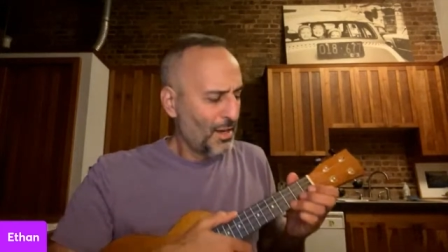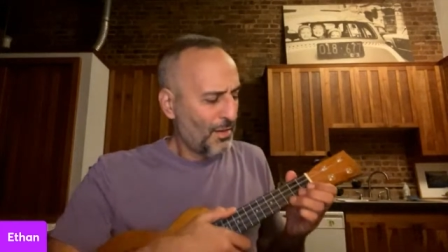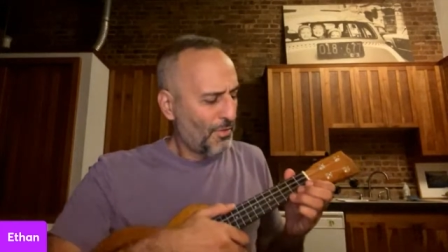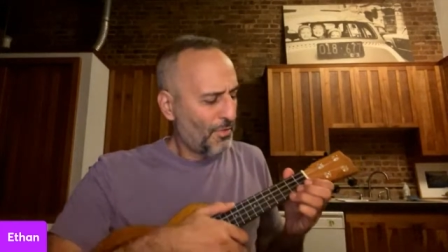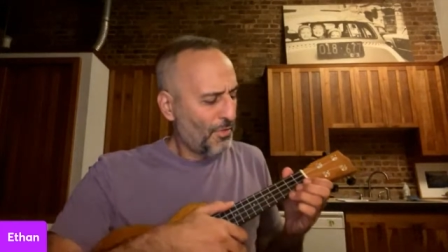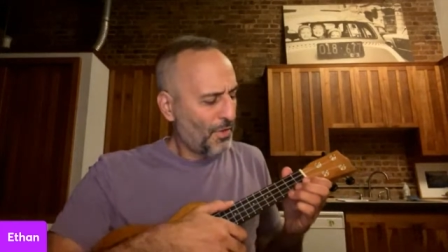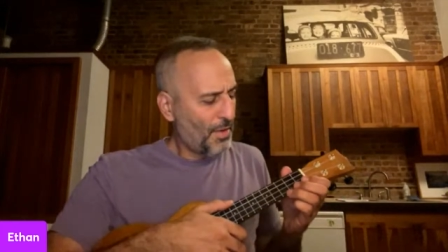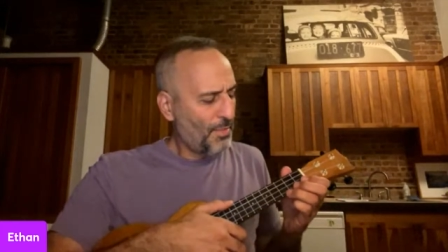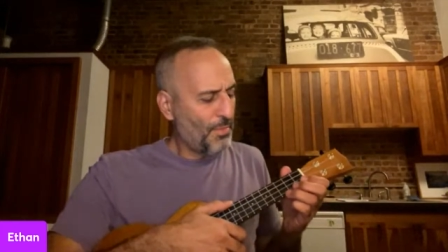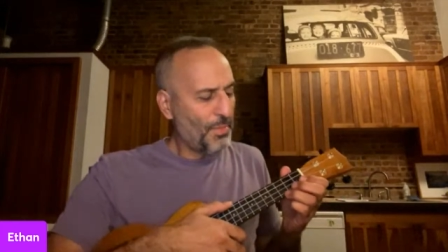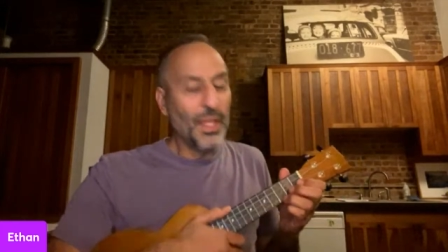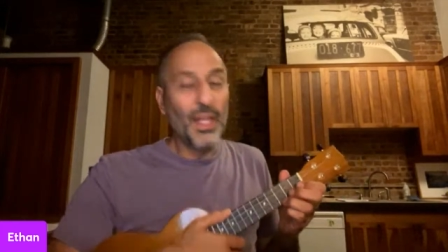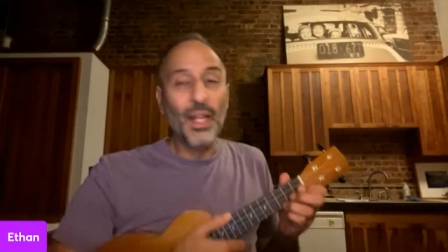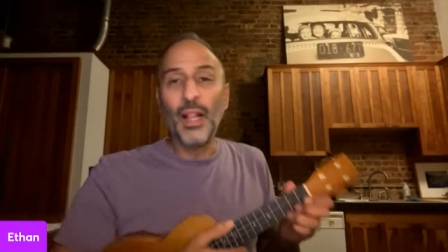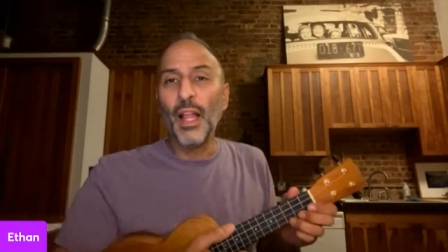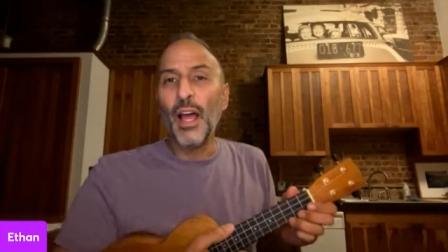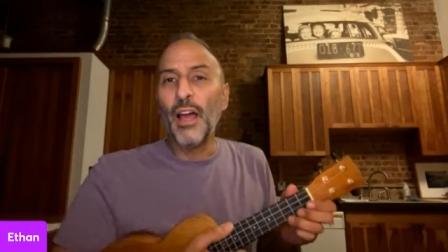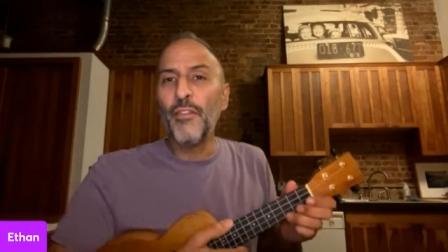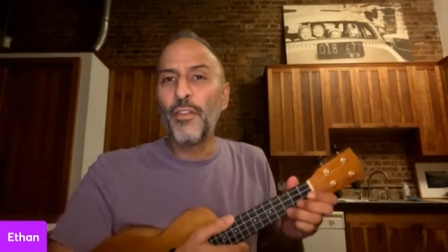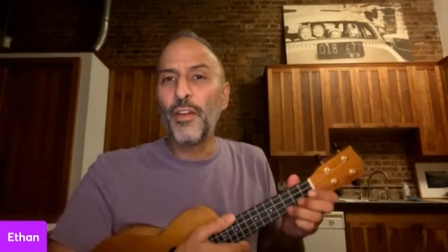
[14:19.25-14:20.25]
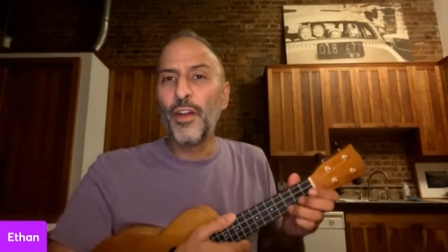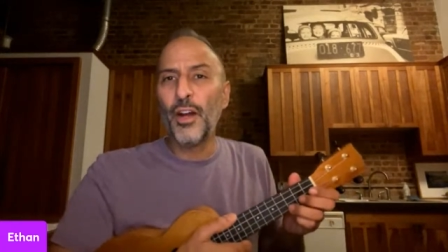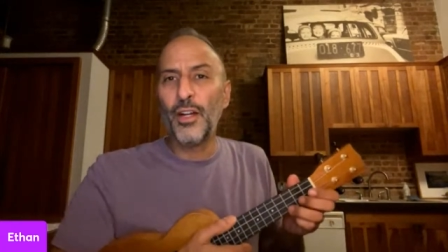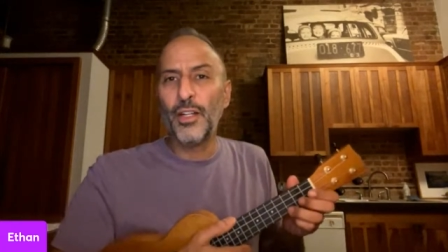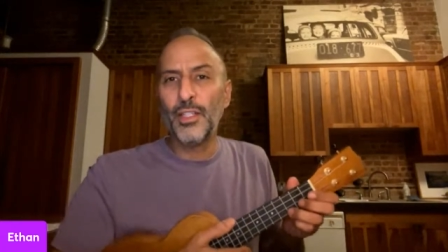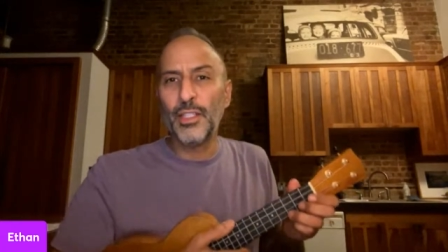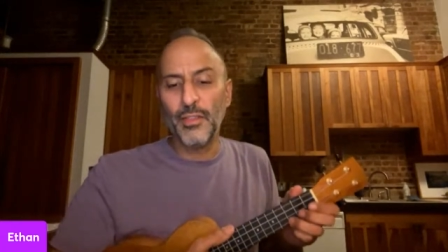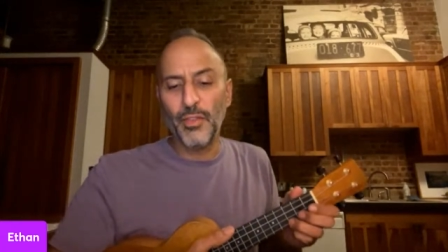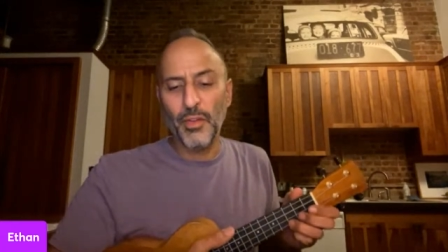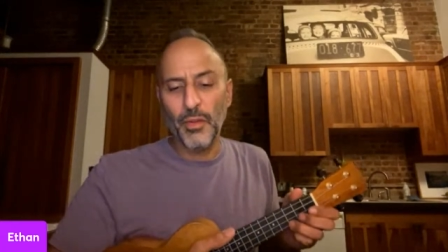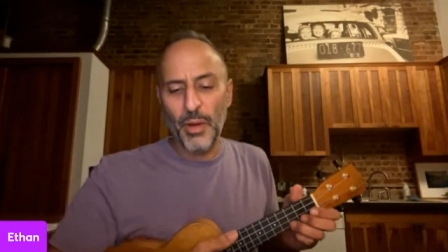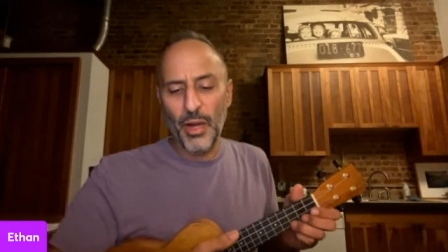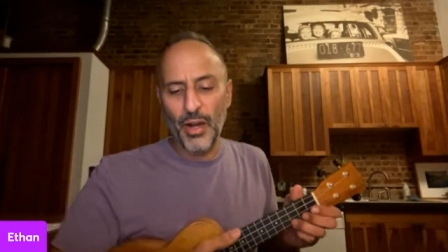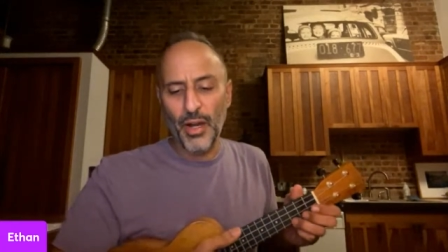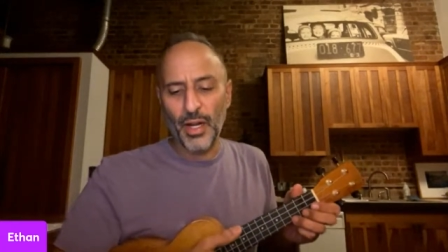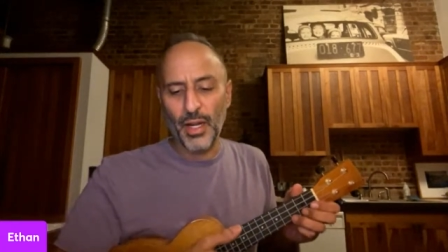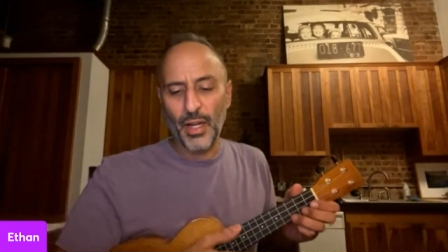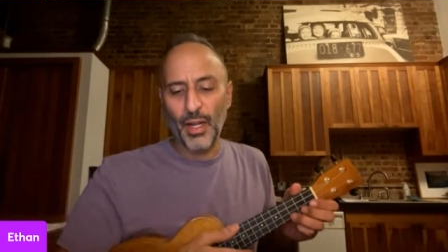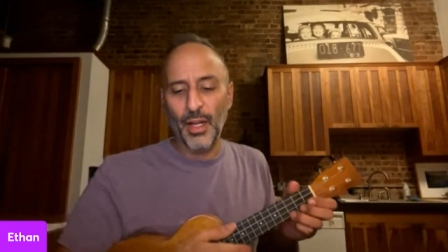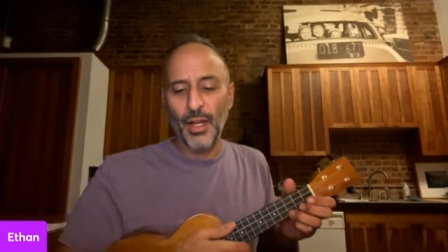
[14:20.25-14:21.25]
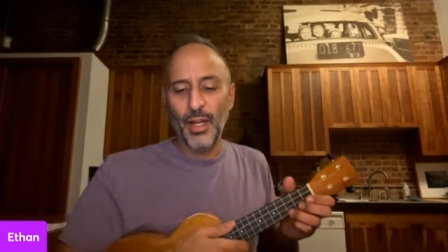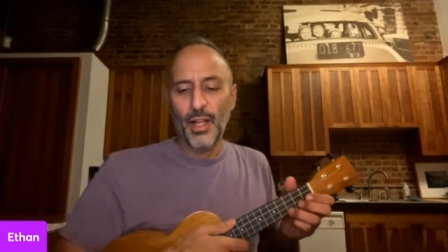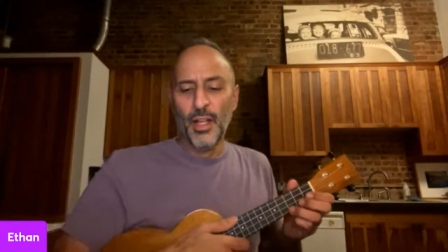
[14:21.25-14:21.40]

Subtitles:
from the Lifeguards of America.